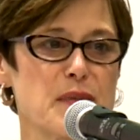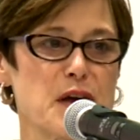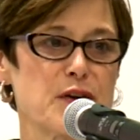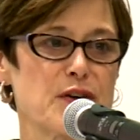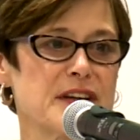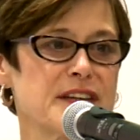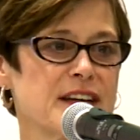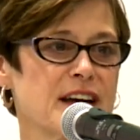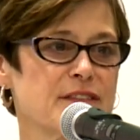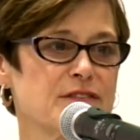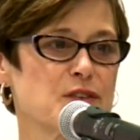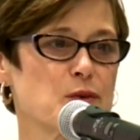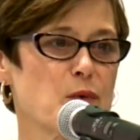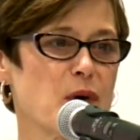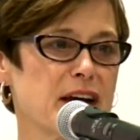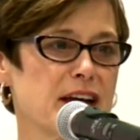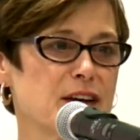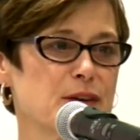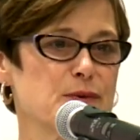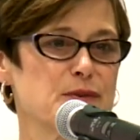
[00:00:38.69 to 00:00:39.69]
Mary Tefft
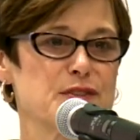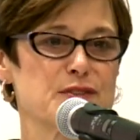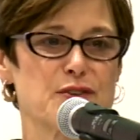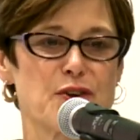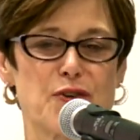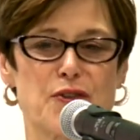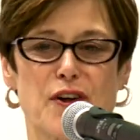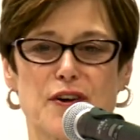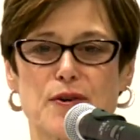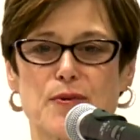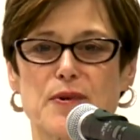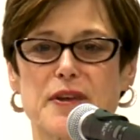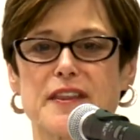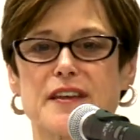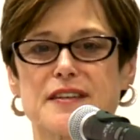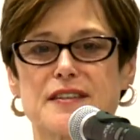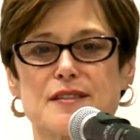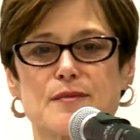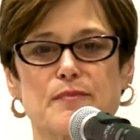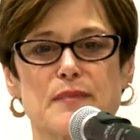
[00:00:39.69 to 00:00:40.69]
White, who is no longer with
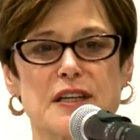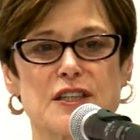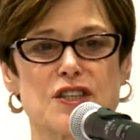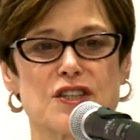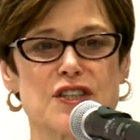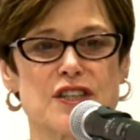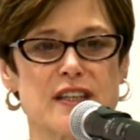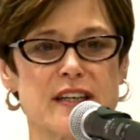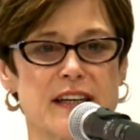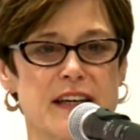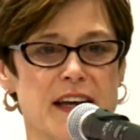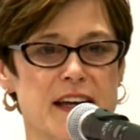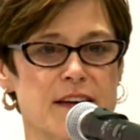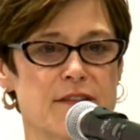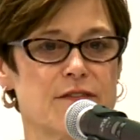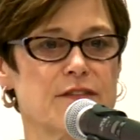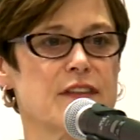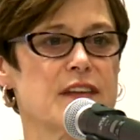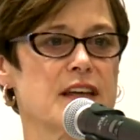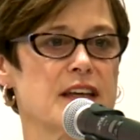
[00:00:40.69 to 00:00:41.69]
us, but she
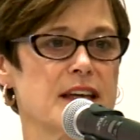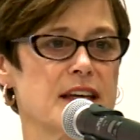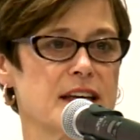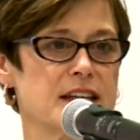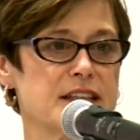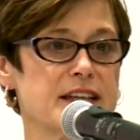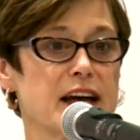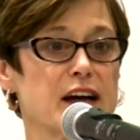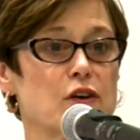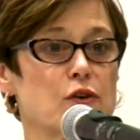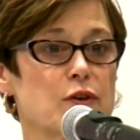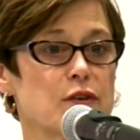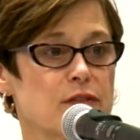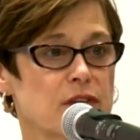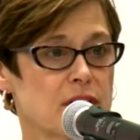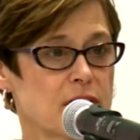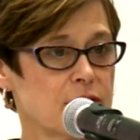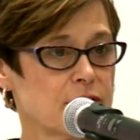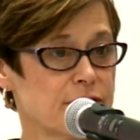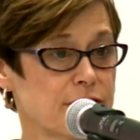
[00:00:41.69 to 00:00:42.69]
gave the endowed
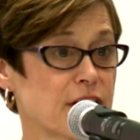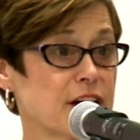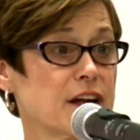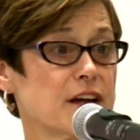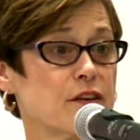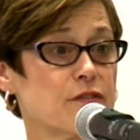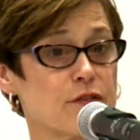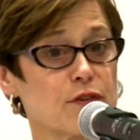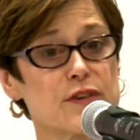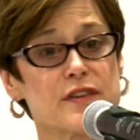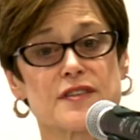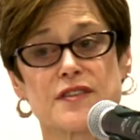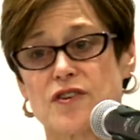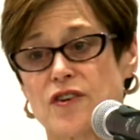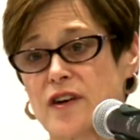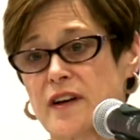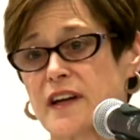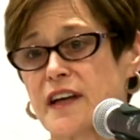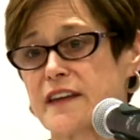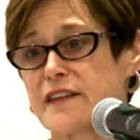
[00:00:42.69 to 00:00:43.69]
fund for this
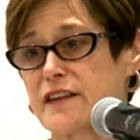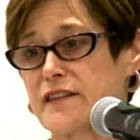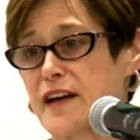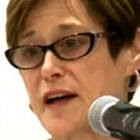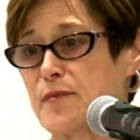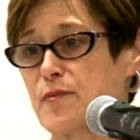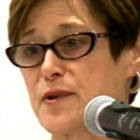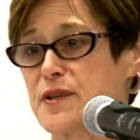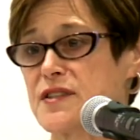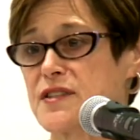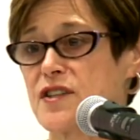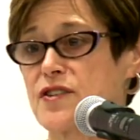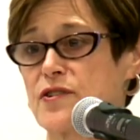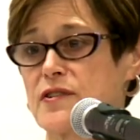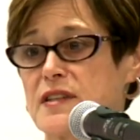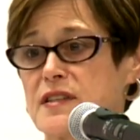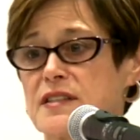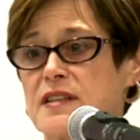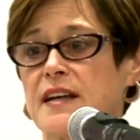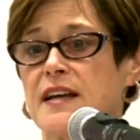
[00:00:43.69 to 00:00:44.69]
Talking in the Library
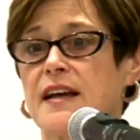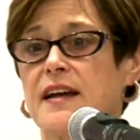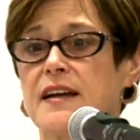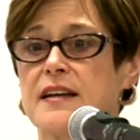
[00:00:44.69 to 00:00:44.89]
series